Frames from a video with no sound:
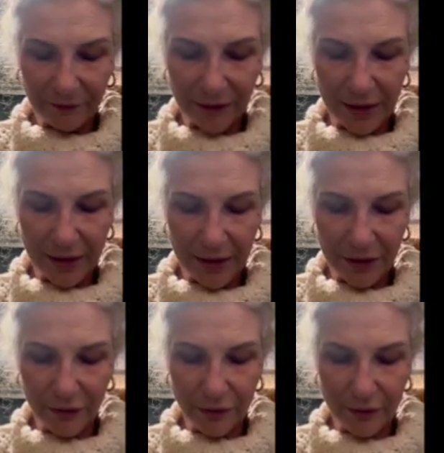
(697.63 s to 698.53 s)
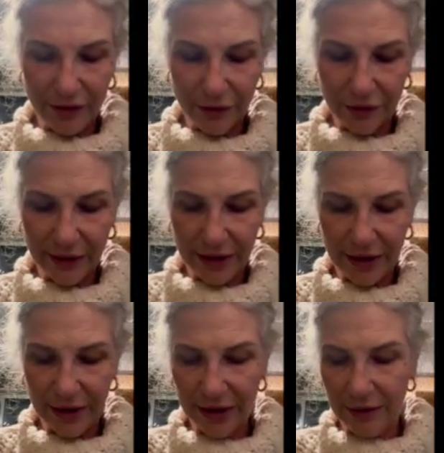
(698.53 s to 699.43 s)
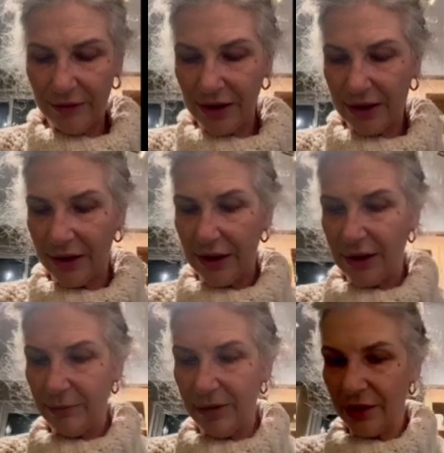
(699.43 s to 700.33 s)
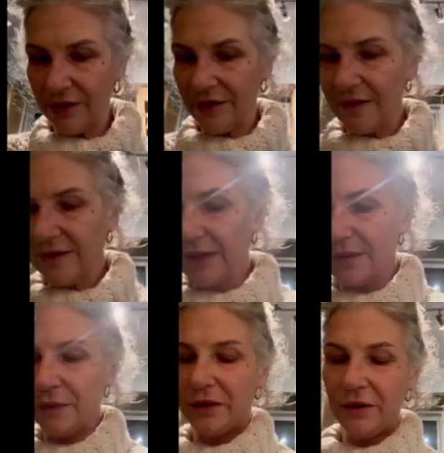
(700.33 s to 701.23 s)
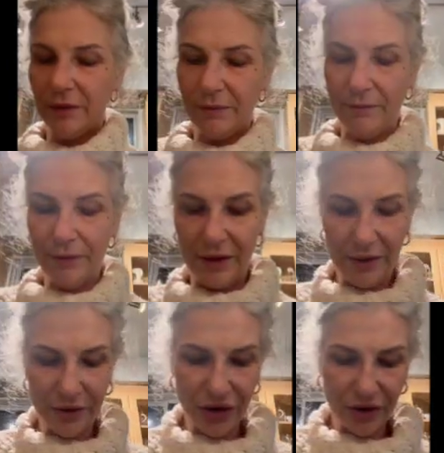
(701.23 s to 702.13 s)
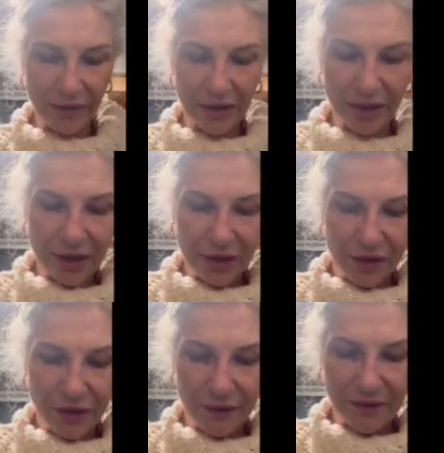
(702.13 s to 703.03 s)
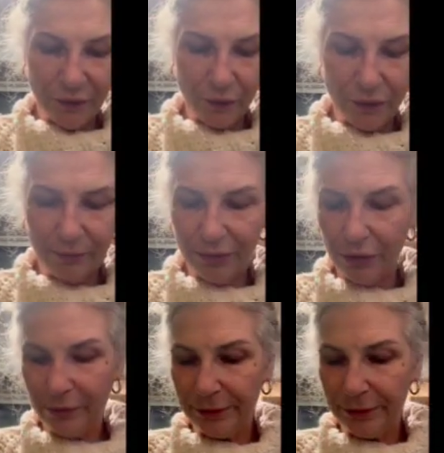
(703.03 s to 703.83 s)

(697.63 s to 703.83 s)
Grow it organic and getting a better success with your production using worm poop.